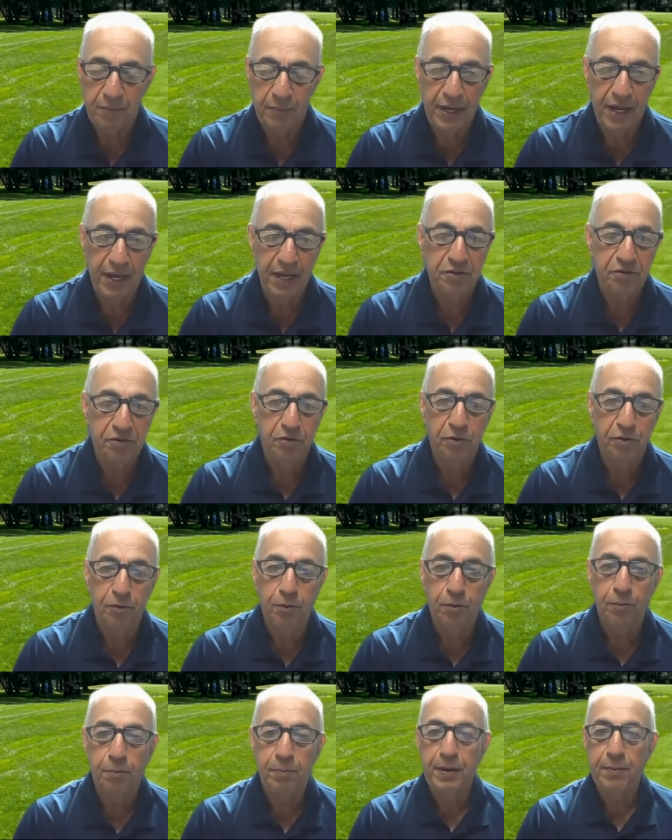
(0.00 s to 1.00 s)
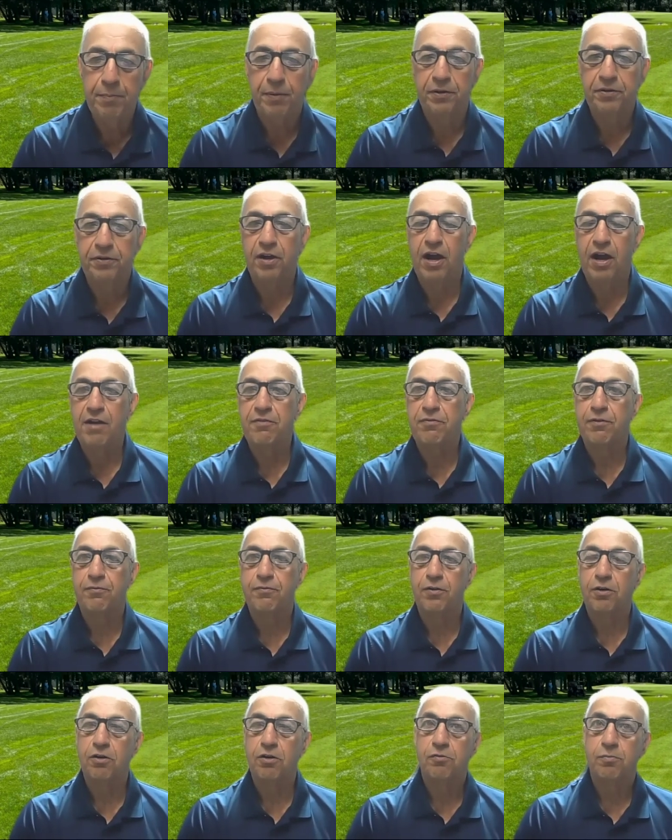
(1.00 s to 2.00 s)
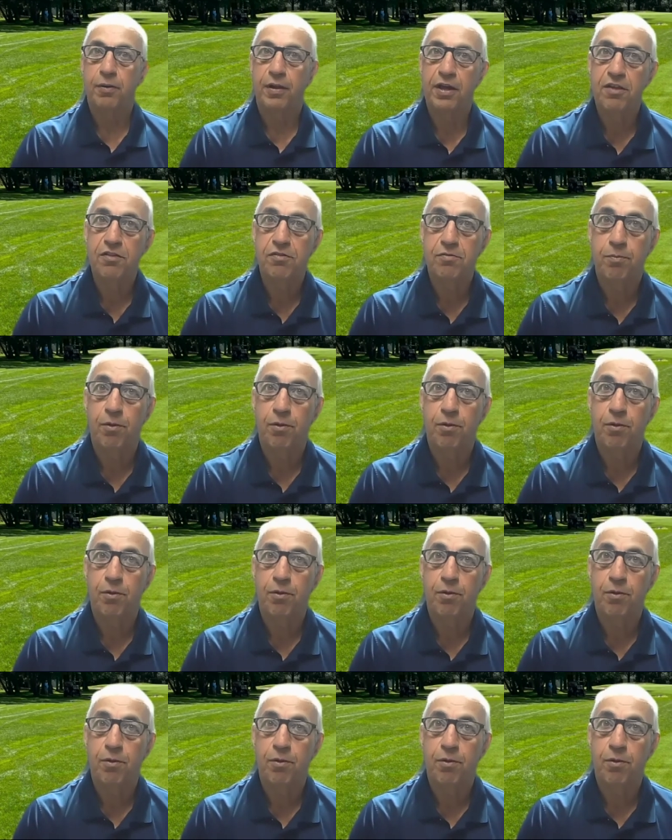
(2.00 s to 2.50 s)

We had two people tie for first place